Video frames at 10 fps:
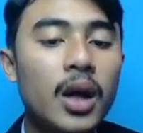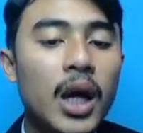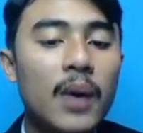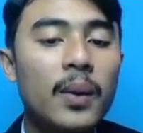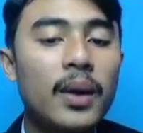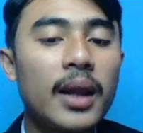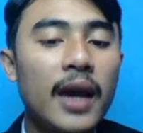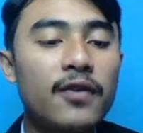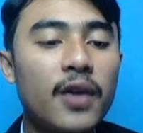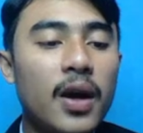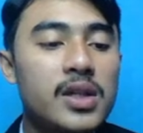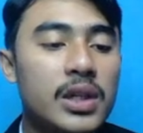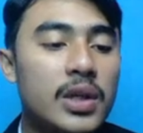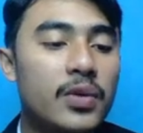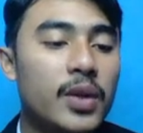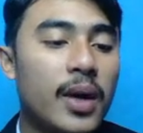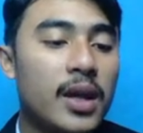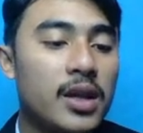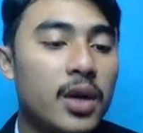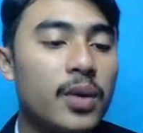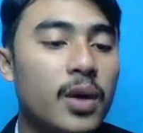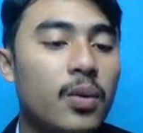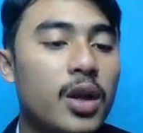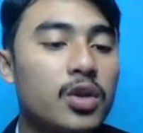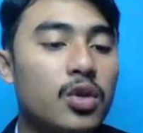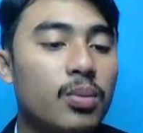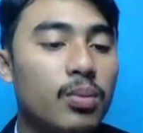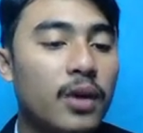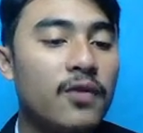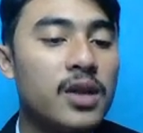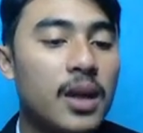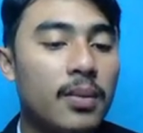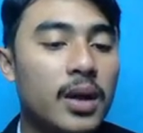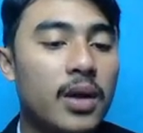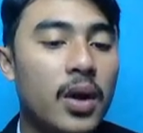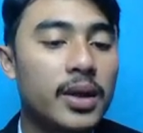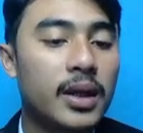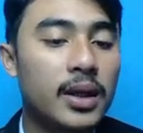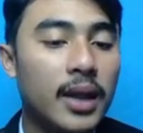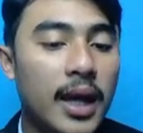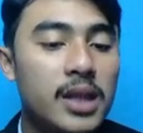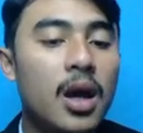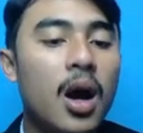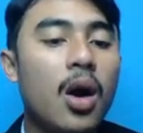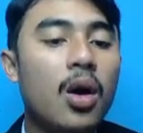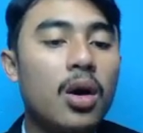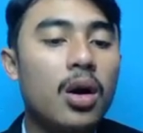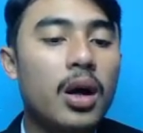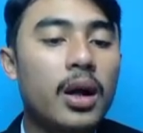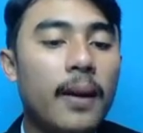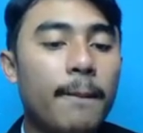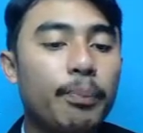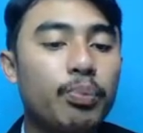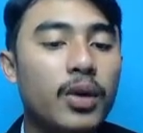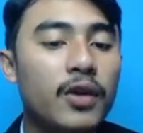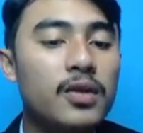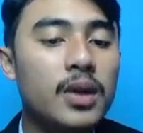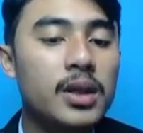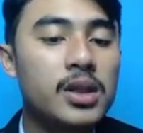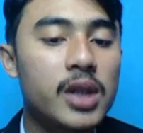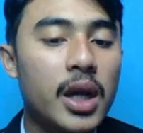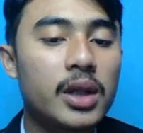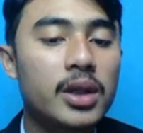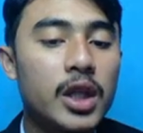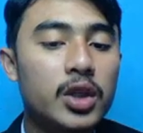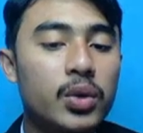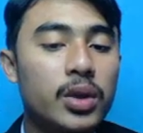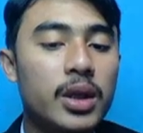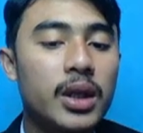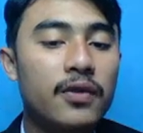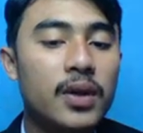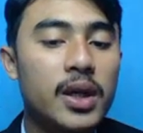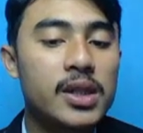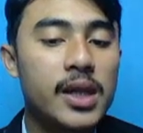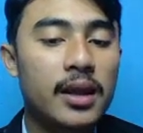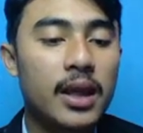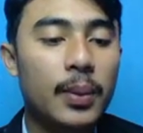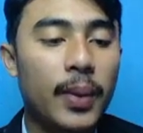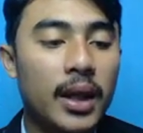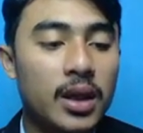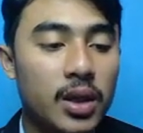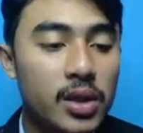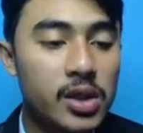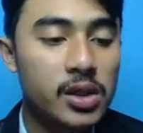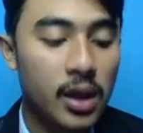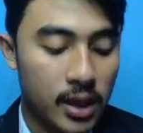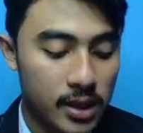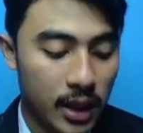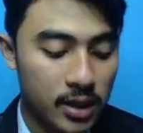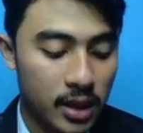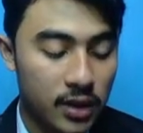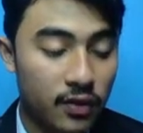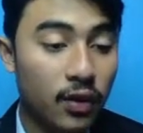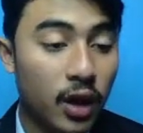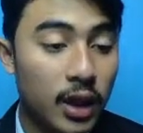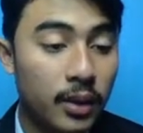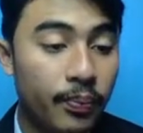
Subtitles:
We will have considered whether we want to move them around the class or move the chair into the different setting patterns successful.